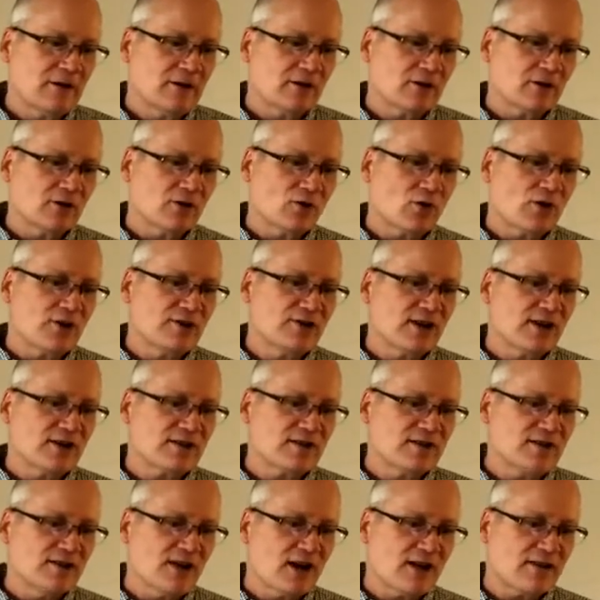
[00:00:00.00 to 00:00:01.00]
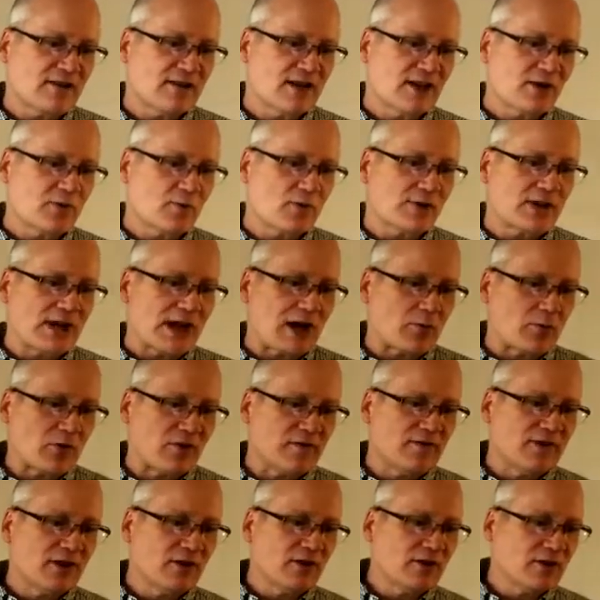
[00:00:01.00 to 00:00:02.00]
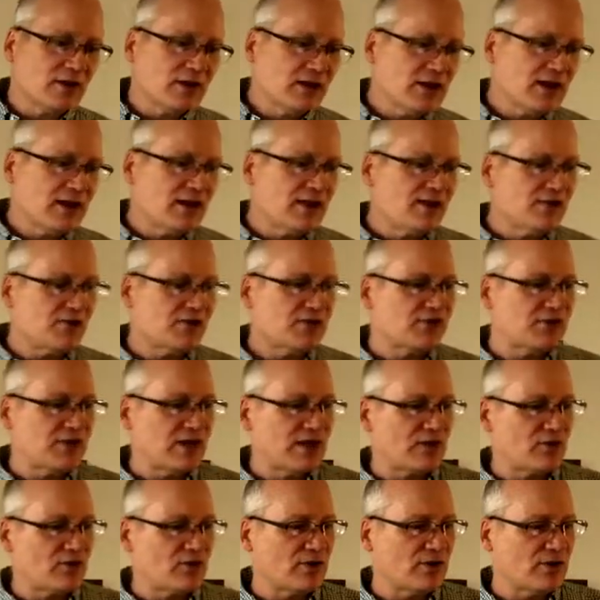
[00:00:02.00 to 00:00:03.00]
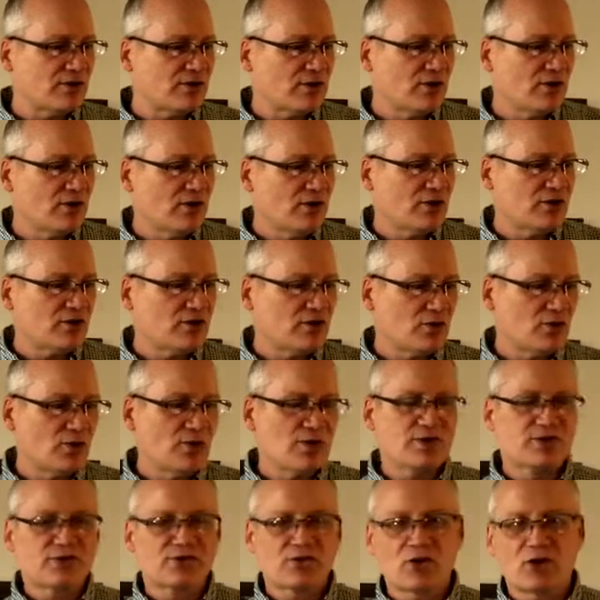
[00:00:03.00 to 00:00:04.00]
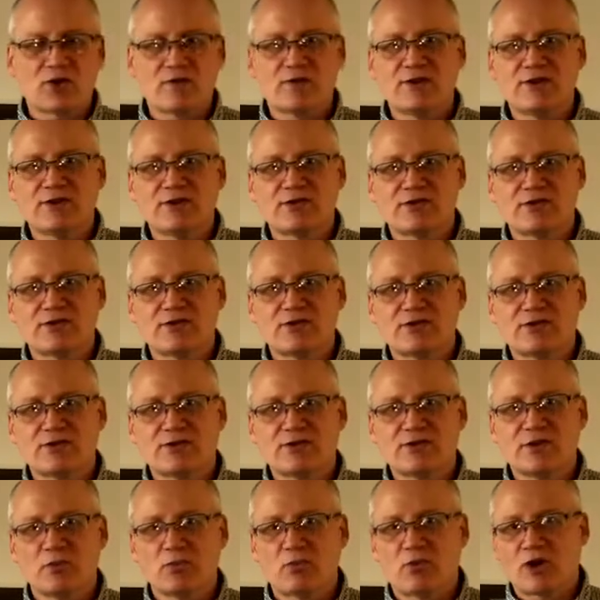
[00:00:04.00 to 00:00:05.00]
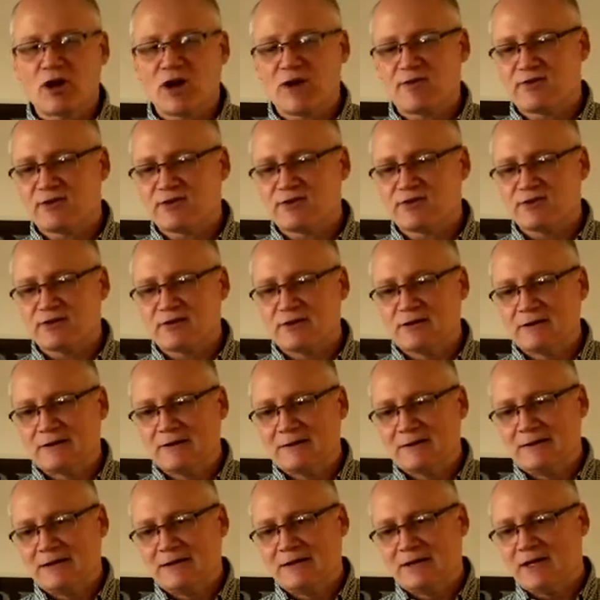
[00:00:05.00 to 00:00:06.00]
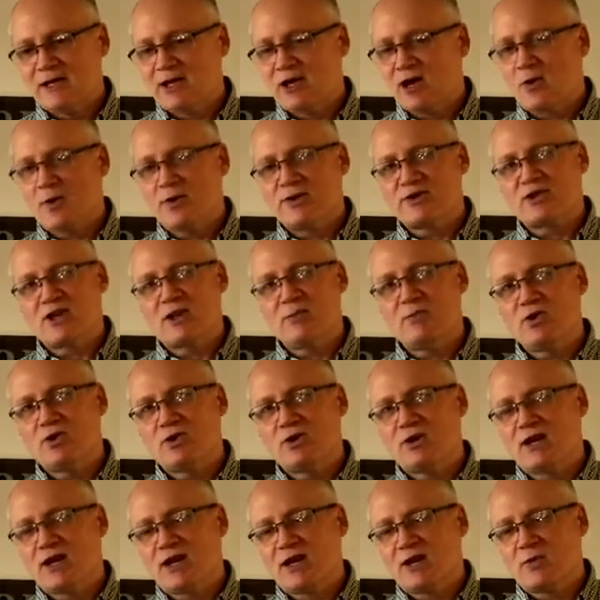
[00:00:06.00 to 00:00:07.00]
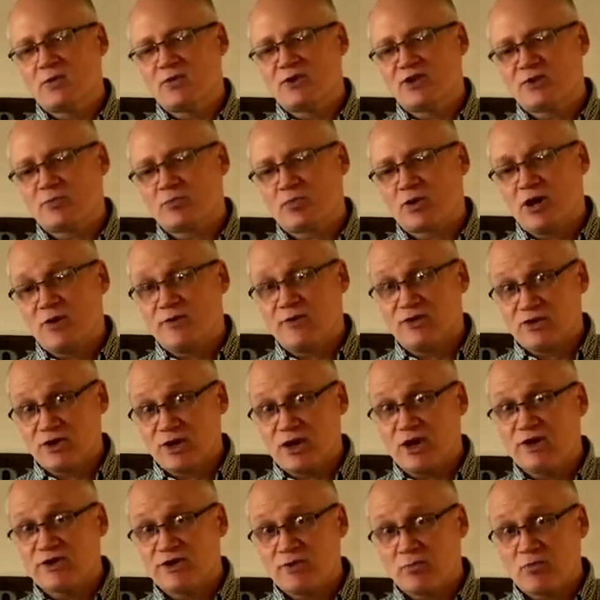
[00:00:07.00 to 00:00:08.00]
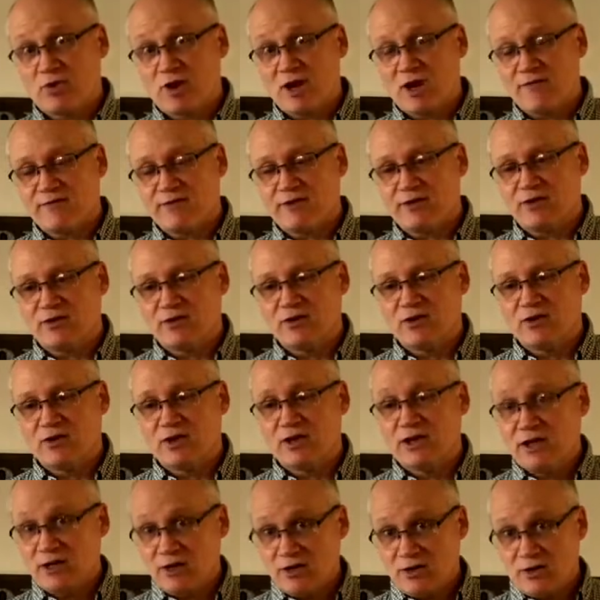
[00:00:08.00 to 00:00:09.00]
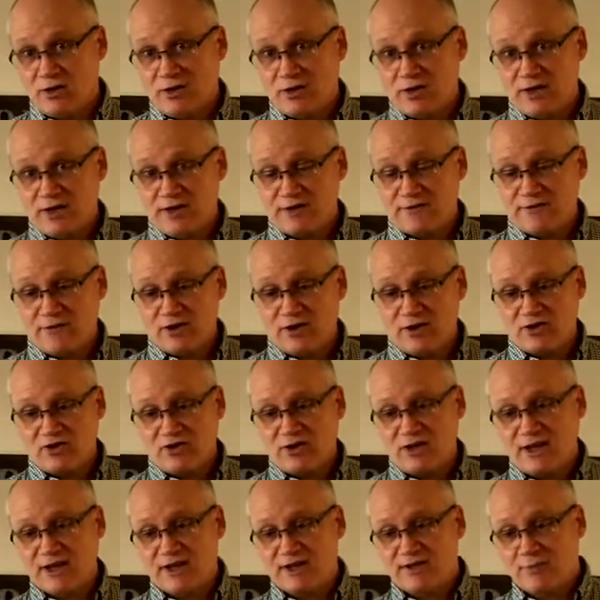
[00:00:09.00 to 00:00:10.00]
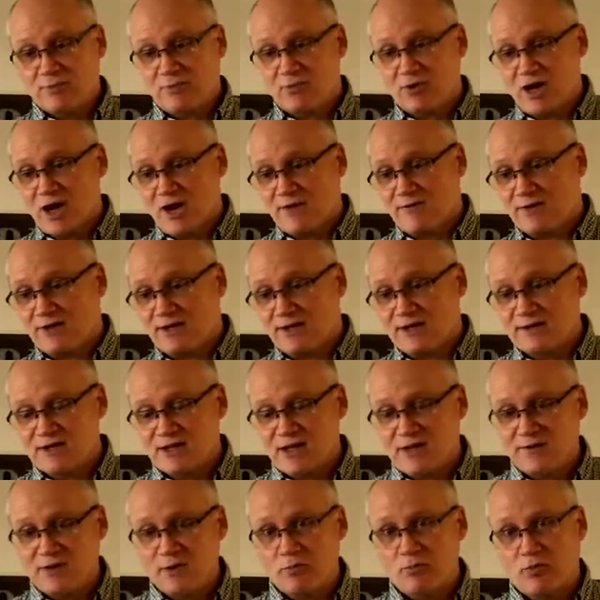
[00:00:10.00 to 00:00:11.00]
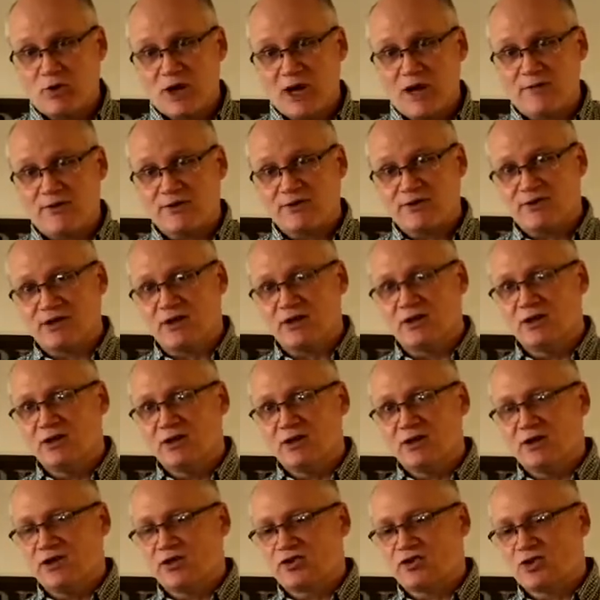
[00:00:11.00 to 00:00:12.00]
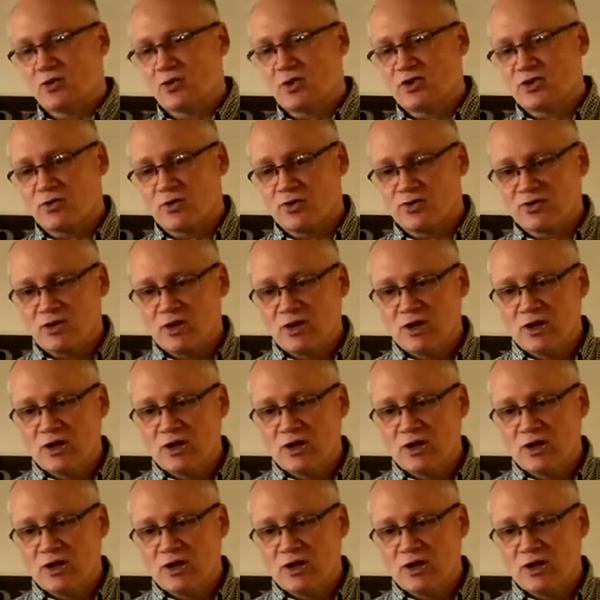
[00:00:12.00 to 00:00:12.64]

The Lord does nothing without revealing His secret to His servants, the prophets. He always communicated with His prophet. John is a prophet. Here, he's functioning as a prophet. He's giving prophecy. He's showing to us.